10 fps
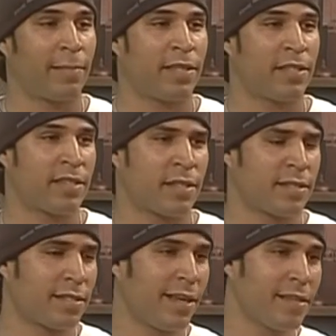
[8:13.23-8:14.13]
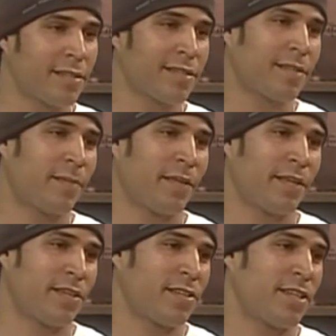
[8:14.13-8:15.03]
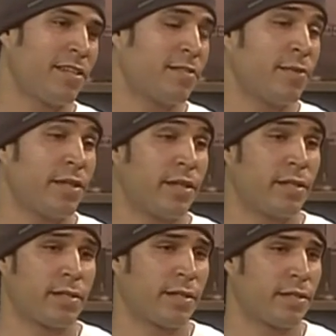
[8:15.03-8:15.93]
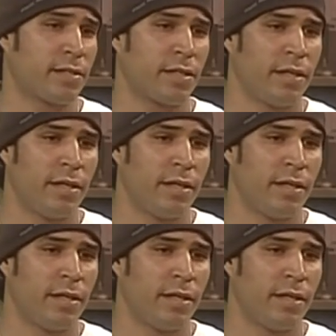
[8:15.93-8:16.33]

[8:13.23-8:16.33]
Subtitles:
I'm desensitized because it is what it is. There's